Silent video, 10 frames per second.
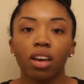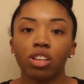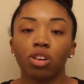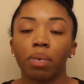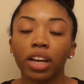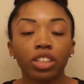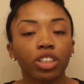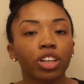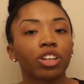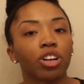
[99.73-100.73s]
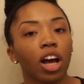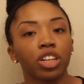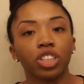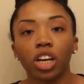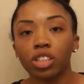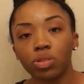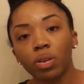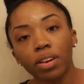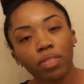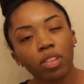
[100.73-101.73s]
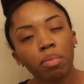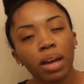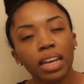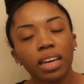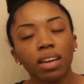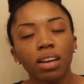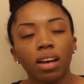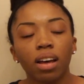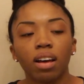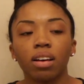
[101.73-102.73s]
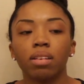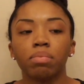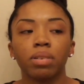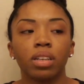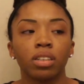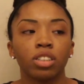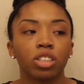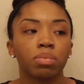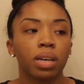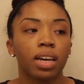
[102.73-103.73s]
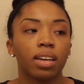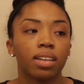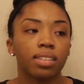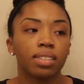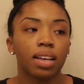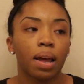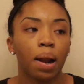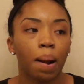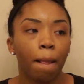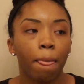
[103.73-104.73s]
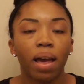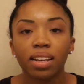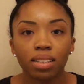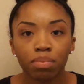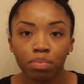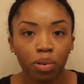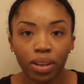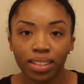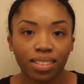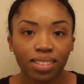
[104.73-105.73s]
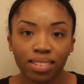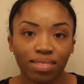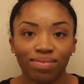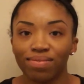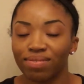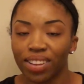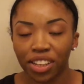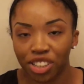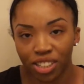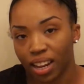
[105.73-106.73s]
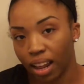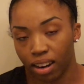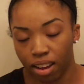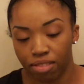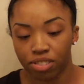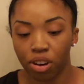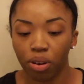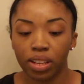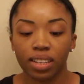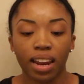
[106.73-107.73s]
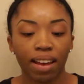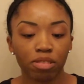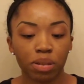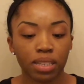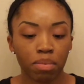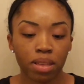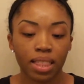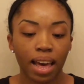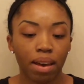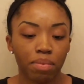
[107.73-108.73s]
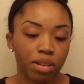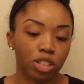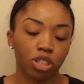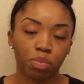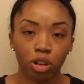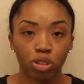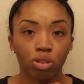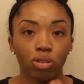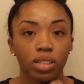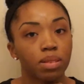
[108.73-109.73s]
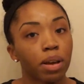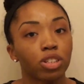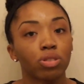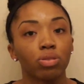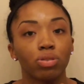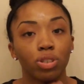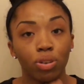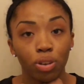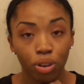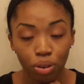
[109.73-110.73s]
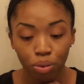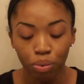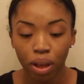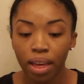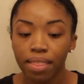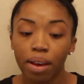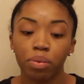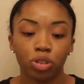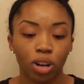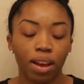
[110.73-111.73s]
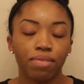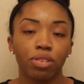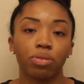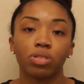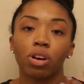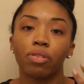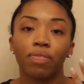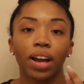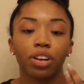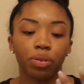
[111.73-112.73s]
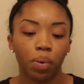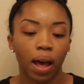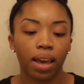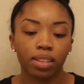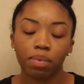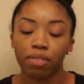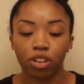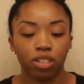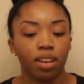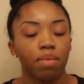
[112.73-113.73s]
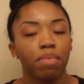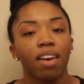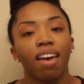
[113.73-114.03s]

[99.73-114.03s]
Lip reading: So make sure you're not just doing it for the money, just because at some points that's just not enough. So it's gonna have to be something that is just personal and special to you that will drive you. So find your why is my first tip.